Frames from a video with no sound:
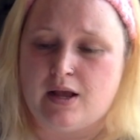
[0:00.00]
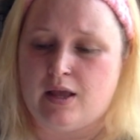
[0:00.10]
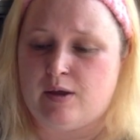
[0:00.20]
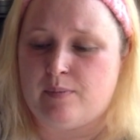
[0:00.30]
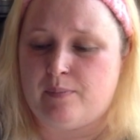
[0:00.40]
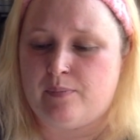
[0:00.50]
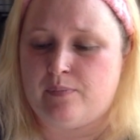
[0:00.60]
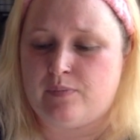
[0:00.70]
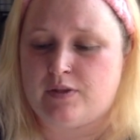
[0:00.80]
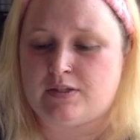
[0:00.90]
Um,
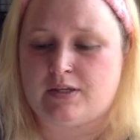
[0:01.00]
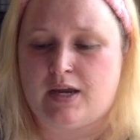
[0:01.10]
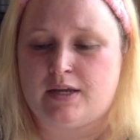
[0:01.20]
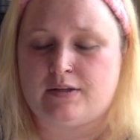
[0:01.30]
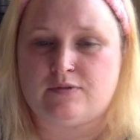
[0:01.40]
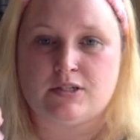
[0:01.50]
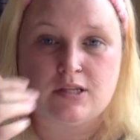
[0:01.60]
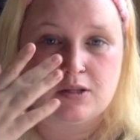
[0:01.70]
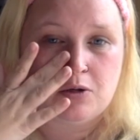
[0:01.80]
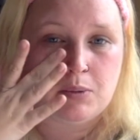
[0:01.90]
this kind of does a
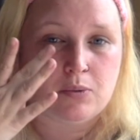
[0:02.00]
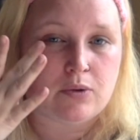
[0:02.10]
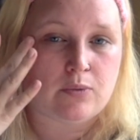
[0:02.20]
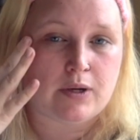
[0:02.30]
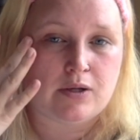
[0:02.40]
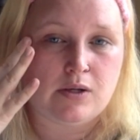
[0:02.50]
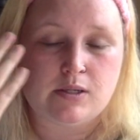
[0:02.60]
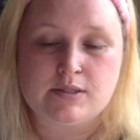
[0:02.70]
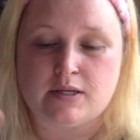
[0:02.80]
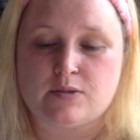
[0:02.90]
little bit with
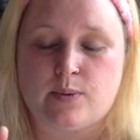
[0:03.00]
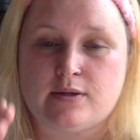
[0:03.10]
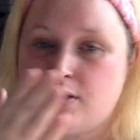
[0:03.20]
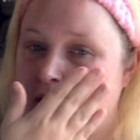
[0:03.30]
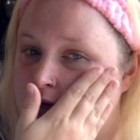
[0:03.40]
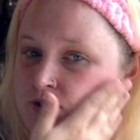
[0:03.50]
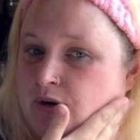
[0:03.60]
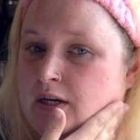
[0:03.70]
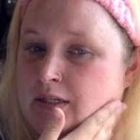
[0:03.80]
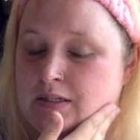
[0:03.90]
wrinkles as well as
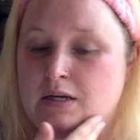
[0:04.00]
hydrate.